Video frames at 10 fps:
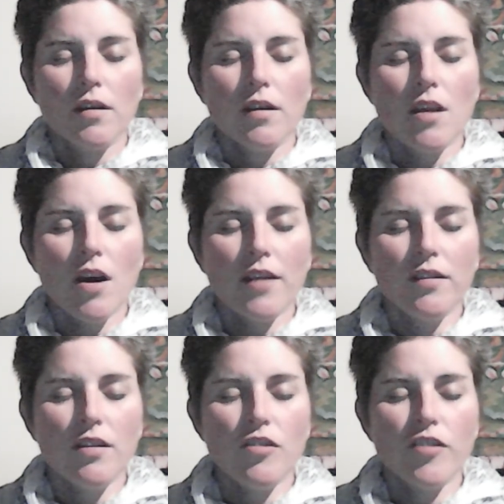nice
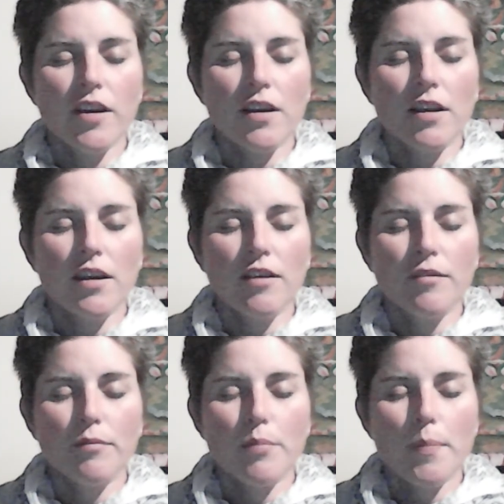and gently
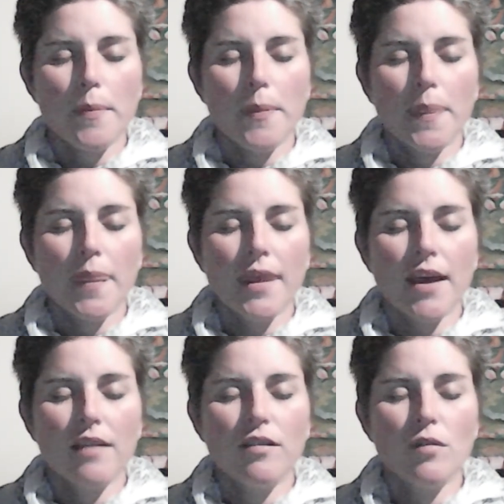as you